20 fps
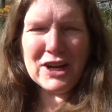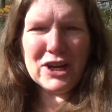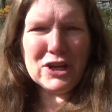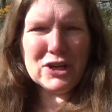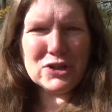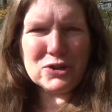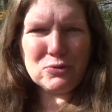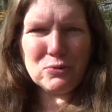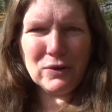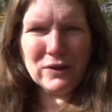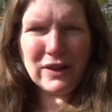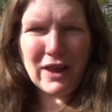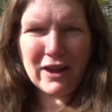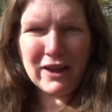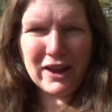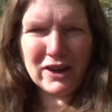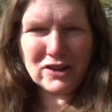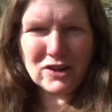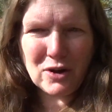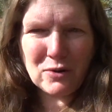is
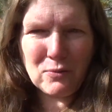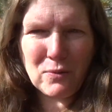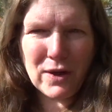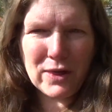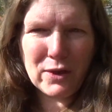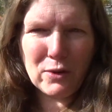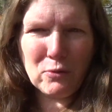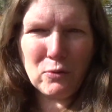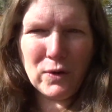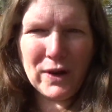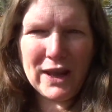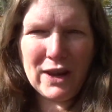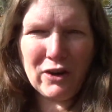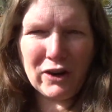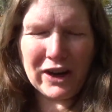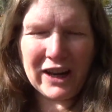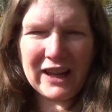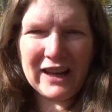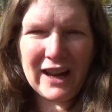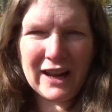reliant on whether we
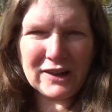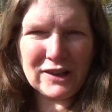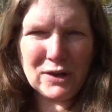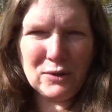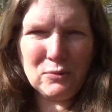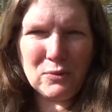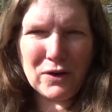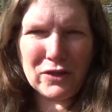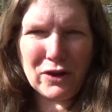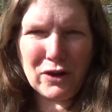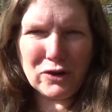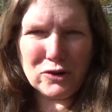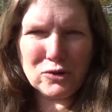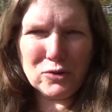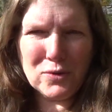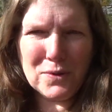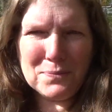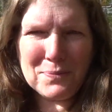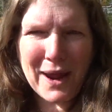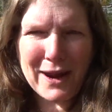are connecting with our
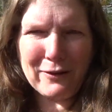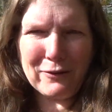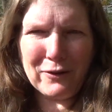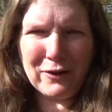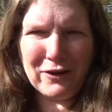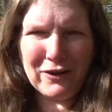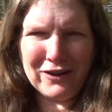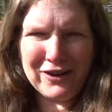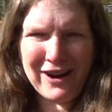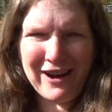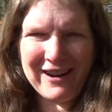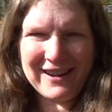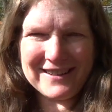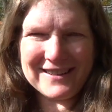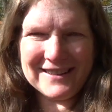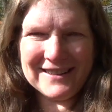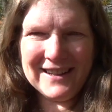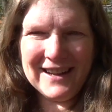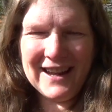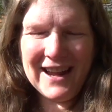true power or
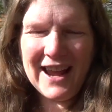not.